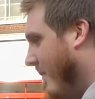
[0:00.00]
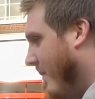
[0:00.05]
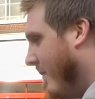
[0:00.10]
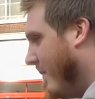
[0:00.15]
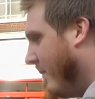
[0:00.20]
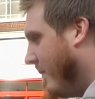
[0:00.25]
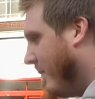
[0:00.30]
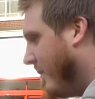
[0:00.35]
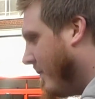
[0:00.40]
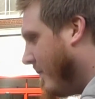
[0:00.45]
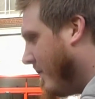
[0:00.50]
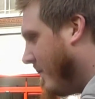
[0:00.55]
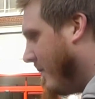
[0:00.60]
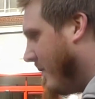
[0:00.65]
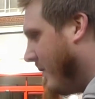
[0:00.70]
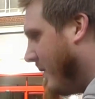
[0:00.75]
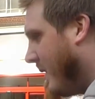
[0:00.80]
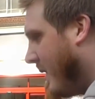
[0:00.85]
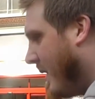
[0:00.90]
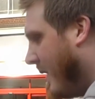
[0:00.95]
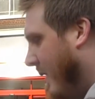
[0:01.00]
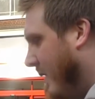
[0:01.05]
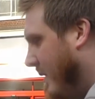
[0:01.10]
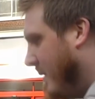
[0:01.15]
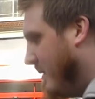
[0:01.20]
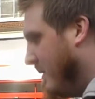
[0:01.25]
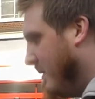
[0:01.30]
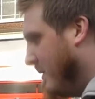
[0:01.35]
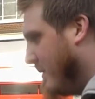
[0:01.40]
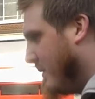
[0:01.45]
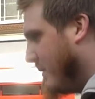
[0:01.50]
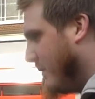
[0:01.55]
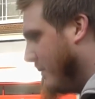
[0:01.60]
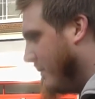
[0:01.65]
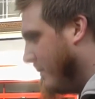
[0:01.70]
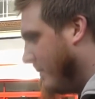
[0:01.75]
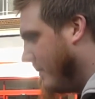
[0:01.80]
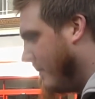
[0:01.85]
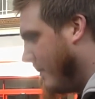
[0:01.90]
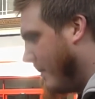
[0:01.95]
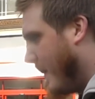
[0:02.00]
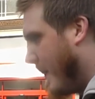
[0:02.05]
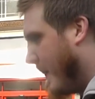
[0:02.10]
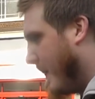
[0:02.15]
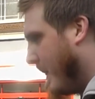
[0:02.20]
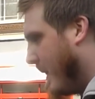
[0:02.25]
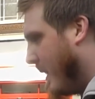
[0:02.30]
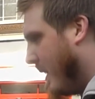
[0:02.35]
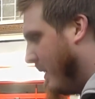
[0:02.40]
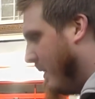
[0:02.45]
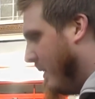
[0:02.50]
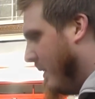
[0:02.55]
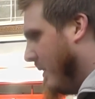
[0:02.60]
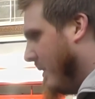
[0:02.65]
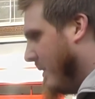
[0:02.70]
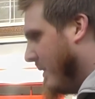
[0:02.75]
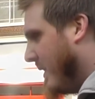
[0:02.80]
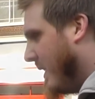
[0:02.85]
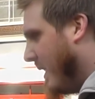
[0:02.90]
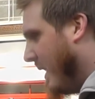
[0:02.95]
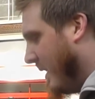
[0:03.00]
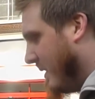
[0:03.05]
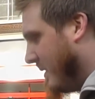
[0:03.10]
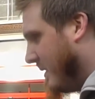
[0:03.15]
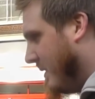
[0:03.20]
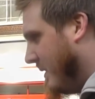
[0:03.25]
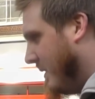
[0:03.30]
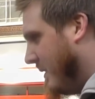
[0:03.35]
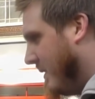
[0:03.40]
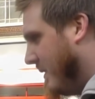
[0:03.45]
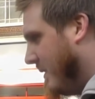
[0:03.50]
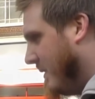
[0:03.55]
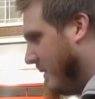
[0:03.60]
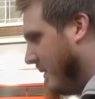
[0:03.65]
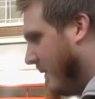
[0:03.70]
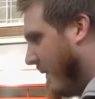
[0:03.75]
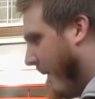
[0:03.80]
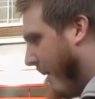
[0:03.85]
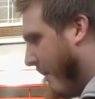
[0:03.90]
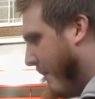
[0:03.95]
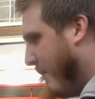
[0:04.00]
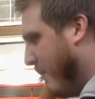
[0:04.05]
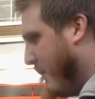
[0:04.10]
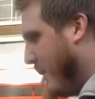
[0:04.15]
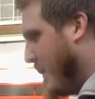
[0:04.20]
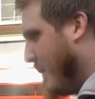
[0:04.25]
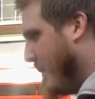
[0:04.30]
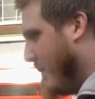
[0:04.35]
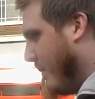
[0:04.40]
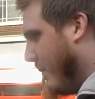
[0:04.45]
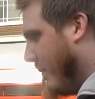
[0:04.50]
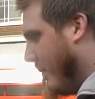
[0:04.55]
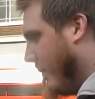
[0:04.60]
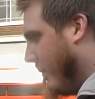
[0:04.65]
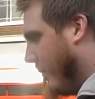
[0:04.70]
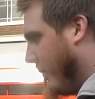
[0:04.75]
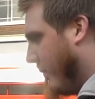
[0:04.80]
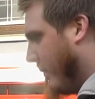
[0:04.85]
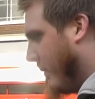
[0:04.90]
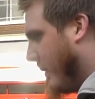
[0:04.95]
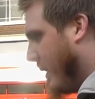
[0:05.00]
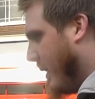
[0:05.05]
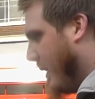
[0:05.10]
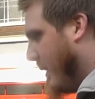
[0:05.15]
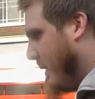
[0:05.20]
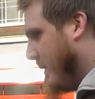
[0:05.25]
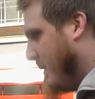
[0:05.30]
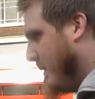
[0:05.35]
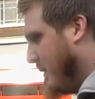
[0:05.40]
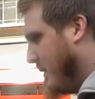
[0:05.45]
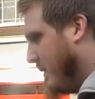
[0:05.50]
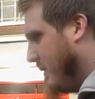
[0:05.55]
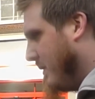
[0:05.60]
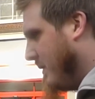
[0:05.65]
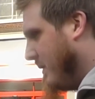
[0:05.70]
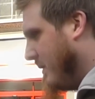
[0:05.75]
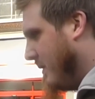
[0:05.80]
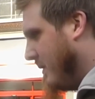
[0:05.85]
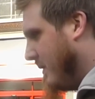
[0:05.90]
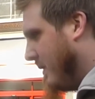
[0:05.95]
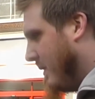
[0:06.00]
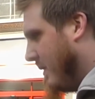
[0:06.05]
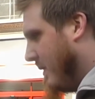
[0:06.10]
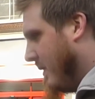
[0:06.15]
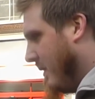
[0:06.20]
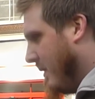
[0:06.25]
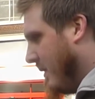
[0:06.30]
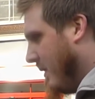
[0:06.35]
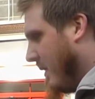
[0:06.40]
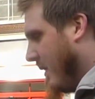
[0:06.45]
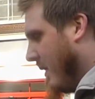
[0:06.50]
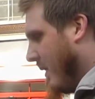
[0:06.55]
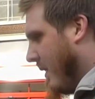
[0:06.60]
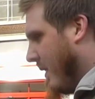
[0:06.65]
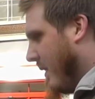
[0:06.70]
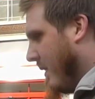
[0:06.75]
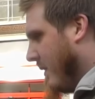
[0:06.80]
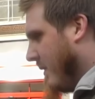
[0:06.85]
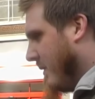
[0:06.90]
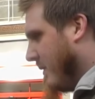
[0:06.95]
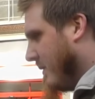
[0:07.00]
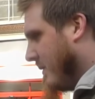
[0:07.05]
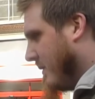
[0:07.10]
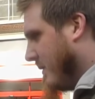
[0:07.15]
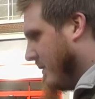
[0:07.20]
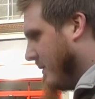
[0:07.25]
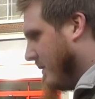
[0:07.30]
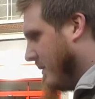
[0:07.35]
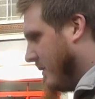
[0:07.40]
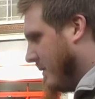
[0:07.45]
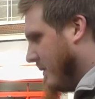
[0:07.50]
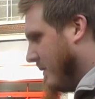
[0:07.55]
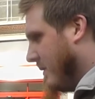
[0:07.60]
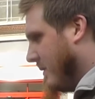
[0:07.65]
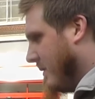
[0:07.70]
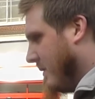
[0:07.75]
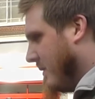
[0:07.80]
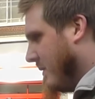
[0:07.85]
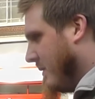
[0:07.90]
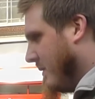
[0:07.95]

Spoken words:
The person shown says nothing.